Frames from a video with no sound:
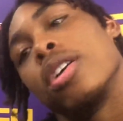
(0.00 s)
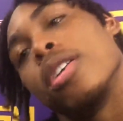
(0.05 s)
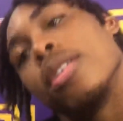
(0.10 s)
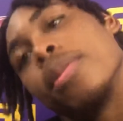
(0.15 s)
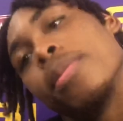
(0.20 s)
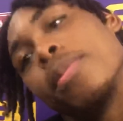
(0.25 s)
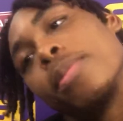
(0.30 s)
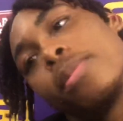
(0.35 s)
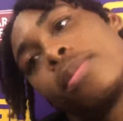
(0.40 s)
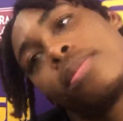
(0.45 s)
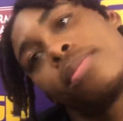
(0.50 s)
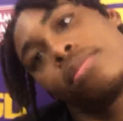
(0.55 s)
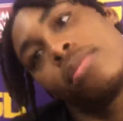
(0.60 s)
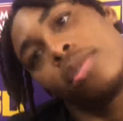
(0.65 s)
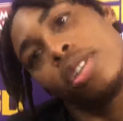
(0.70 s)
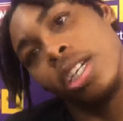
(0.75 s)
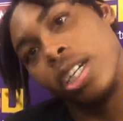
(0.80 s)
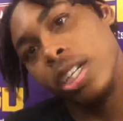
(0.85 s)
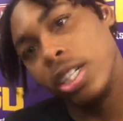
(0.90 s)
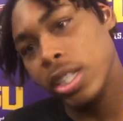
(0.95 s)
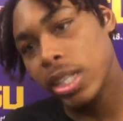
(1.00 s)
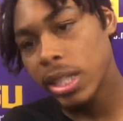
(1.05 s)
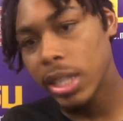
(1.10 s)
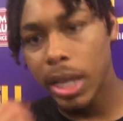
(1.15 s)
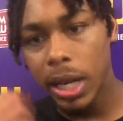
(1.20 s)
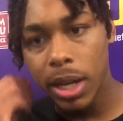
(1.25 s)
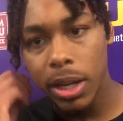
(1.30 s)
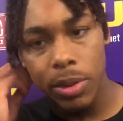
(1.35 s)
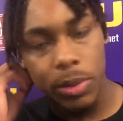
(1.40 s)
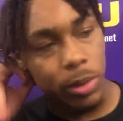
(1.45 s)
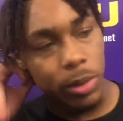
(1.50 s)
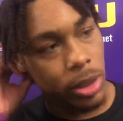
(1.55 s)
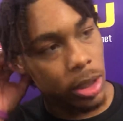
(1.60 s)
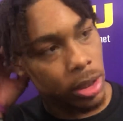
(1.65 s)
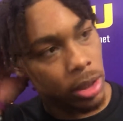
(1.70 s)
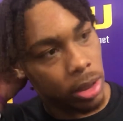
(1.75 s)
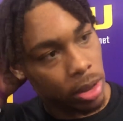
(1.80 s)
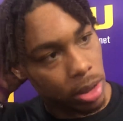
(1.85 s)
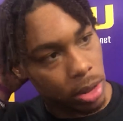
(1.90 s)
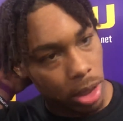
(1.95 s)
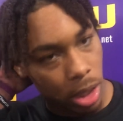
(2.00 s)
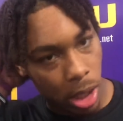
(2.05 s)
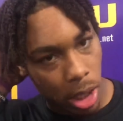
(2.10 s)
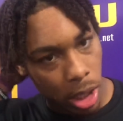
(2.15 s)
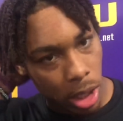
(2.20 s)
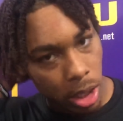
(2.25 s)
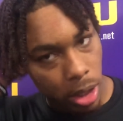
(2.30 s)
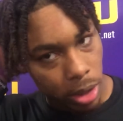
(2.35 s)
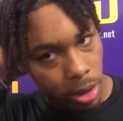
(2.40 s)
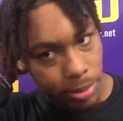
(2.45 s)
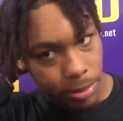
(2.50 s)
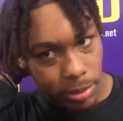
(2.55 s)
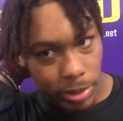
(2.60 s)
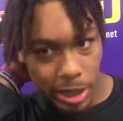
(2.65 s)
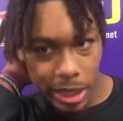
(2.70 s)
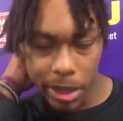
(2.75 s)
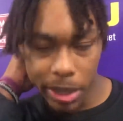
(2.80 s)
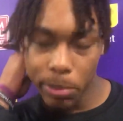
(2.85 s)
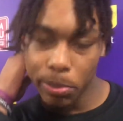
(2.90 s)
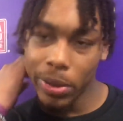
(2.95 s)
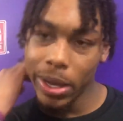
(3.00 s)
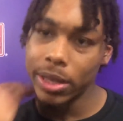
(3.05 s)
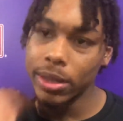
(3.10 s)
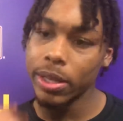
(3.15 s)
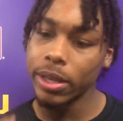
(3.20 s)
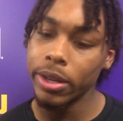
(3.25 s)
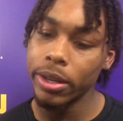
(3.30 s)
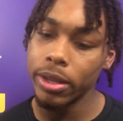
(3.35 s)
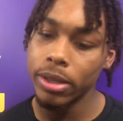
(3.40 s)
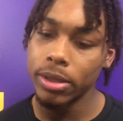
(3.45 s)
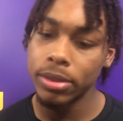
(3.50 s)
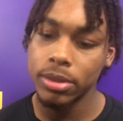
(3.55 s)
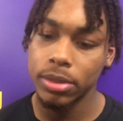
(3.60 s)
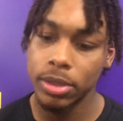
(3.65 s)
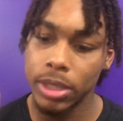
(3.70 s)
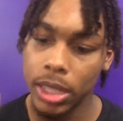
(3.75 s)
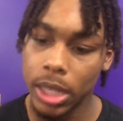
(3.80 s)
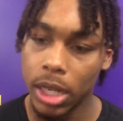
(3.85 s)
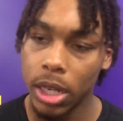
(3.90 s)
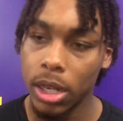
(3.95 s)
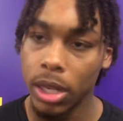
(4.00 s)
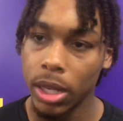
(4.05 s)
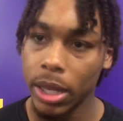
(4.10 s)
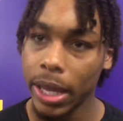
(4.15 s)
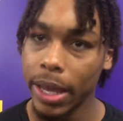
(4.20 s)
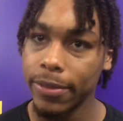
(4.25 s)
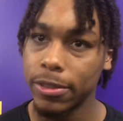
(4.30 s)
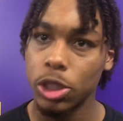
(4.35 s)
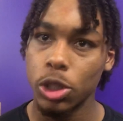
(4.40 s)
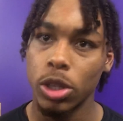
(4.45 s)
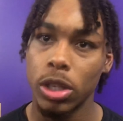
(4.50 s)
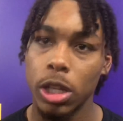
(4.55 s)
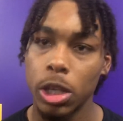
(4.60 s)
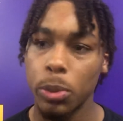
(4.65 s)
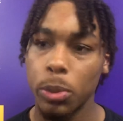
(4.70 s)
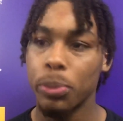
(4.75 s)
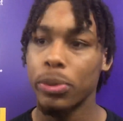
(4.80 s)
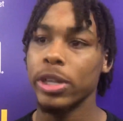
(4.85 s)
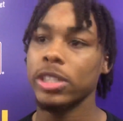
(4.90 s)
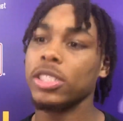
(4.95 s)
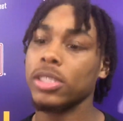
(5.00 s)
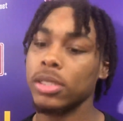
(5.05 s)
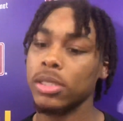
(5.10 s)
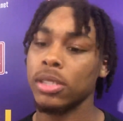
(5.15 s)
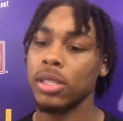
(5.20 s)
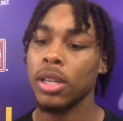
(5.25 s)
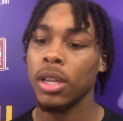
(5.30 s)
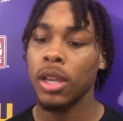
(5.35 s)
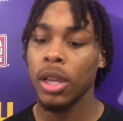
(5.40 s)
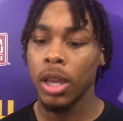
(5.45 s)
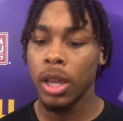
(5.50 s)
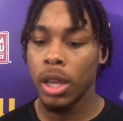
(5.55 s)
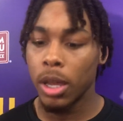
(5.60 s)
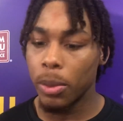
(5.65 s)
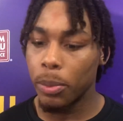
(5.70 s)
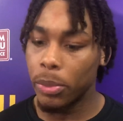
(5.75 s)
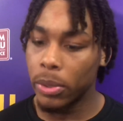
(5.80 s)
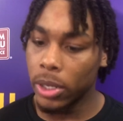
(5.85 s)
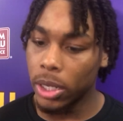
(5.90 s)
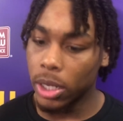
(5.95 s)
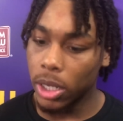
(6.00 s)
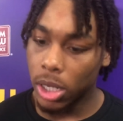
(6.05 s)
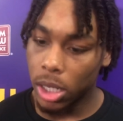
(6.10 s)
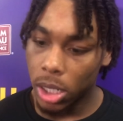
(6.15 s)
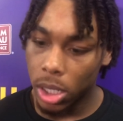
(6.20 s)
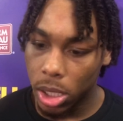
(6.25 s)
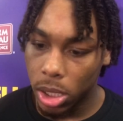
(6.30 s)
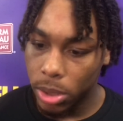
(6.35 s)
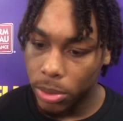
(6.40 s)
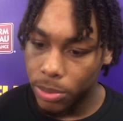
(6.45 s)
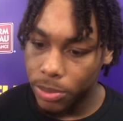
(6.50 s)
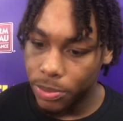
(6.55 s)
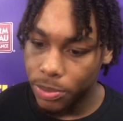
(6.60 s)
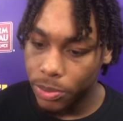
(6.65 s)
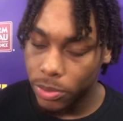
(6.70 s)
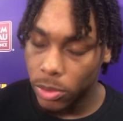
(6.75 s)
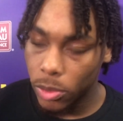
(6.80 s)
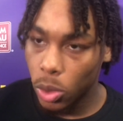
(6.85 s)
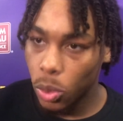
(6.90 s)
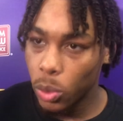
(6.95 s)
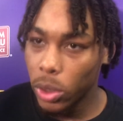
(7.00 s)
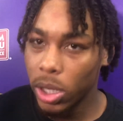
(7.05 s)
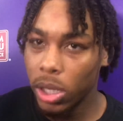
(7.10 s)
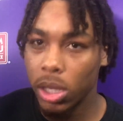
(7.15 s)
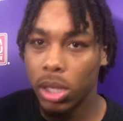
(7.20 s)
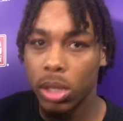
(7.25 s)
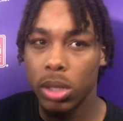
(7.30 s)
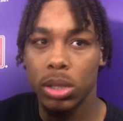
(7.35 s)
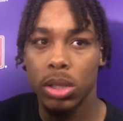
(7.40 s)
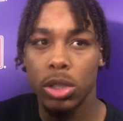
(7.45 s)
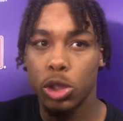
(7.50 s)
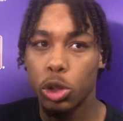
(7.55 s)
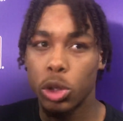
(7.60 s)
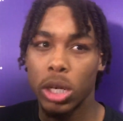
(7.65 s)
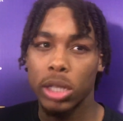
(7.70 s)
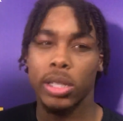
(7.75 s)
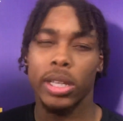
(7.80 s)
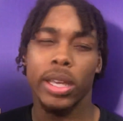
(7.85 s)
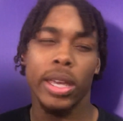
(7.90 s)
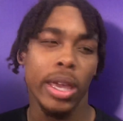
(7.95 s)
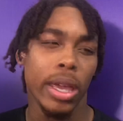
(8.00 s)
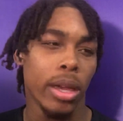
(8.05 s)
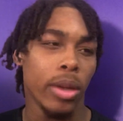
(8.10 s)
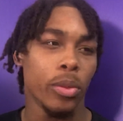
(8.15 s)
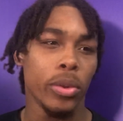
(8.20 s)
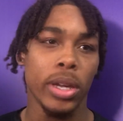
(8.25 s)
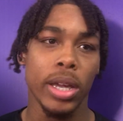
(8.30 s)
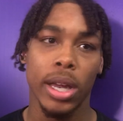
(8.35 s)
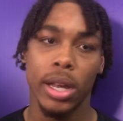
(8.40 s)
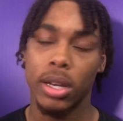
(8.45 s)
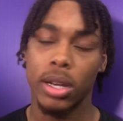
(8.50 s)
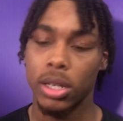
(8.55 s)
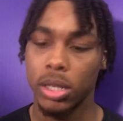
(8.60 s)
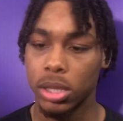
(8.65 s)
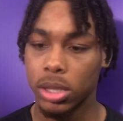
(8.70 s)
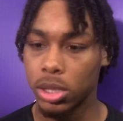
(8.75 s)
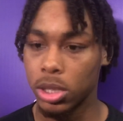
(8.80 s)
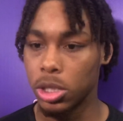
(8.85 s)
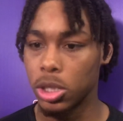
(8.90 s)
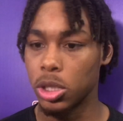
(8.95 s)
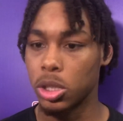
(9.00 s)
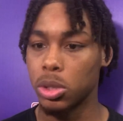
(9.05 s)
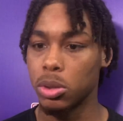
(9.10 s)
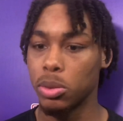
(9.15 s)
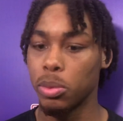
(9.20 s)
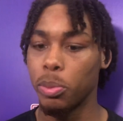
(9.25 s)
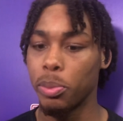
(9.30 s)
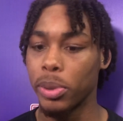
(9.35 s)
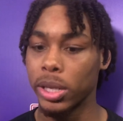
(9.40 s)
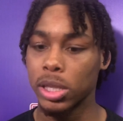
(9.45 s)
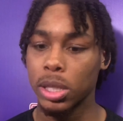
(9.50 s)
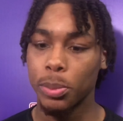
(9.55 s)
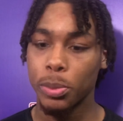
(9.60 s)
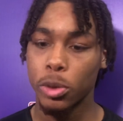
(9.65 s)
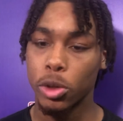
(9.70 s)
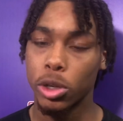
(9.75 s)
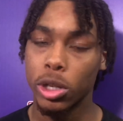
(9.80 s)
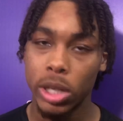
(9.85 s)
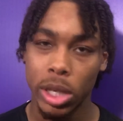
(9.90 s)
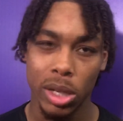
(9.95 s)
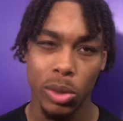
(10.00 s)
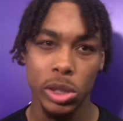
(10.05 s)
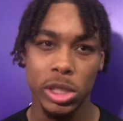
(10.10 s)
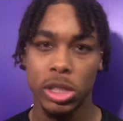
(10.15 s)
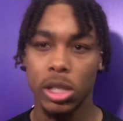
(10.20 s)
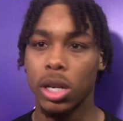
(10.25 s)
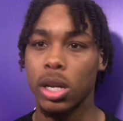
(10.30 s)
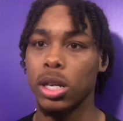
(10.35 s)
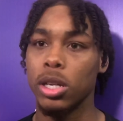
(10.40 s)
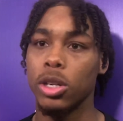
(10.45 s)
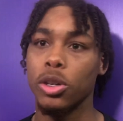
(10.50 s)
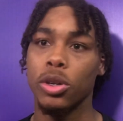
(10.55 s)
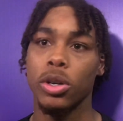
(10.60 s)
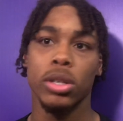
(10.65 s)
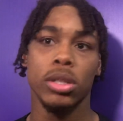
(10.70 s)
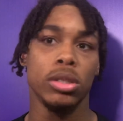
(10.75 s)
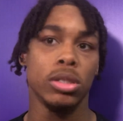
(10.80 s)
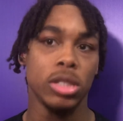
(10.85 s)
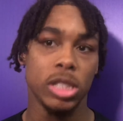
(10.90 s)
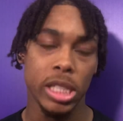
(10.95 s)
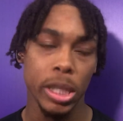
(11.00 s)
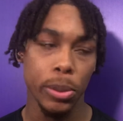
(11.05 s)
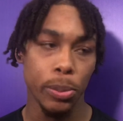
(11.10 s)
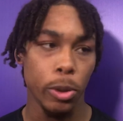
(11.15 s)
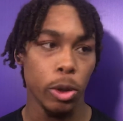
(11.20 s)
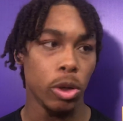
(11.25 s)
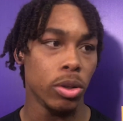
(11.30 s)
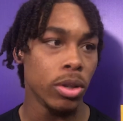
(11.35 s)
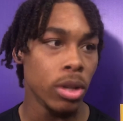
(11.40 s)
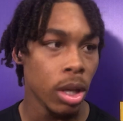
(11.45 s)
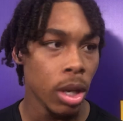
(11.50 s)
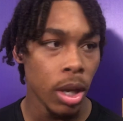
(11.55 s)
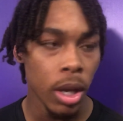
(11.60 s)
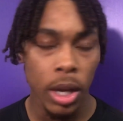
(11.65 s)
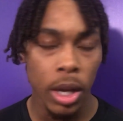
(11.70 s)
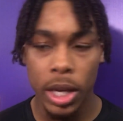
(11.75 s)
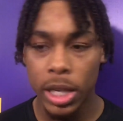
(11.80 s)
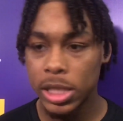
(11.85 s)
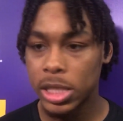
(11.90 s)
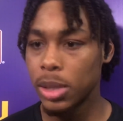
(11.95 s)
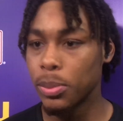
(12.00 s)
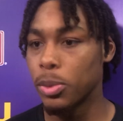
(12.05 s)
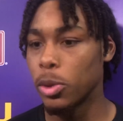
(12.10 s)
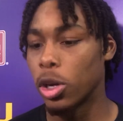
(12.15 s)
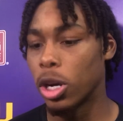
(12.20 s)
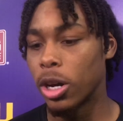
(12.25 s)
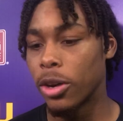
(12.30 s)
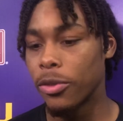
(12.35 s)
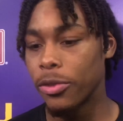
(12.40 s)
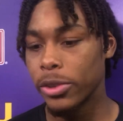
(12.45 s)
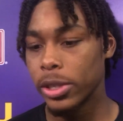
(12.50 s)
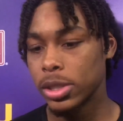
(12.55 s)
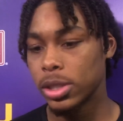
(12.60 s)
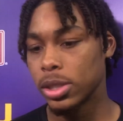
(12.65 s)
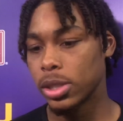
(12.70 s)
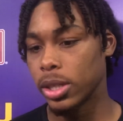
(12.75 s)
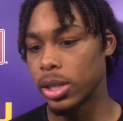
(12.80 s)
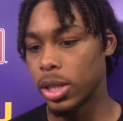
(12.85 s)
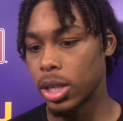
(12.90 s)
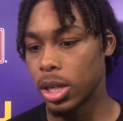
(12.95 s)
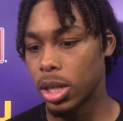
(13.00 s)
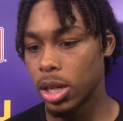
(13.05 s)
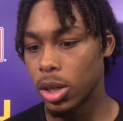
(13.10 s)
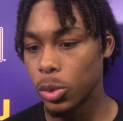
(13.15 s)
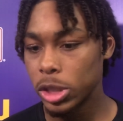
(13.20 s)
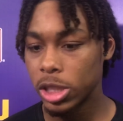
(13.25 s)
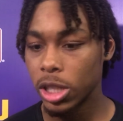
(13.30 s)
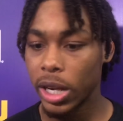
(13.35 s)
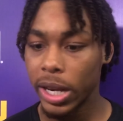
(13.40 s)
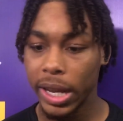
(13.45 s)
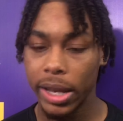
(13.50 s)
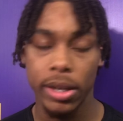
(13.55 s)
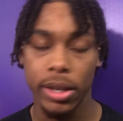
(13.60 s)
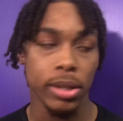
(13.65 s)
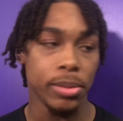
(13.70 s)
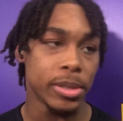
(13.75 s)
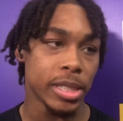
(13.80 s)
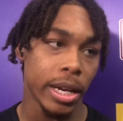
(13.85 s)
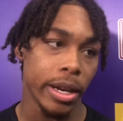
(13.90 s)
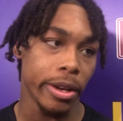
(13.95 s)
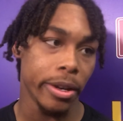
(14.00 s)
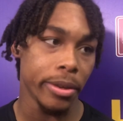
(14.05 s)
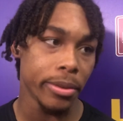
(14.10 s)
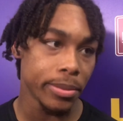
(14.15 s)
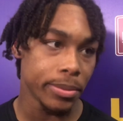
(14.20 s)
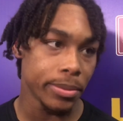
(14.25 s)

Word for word: Um, their D line was uh, getting back there and uh, gave Joe a little pressure, but um, we throughout the game we kind of you know picked up on it. We started doing tempo. Tempo offense, and uh, we started getting tired.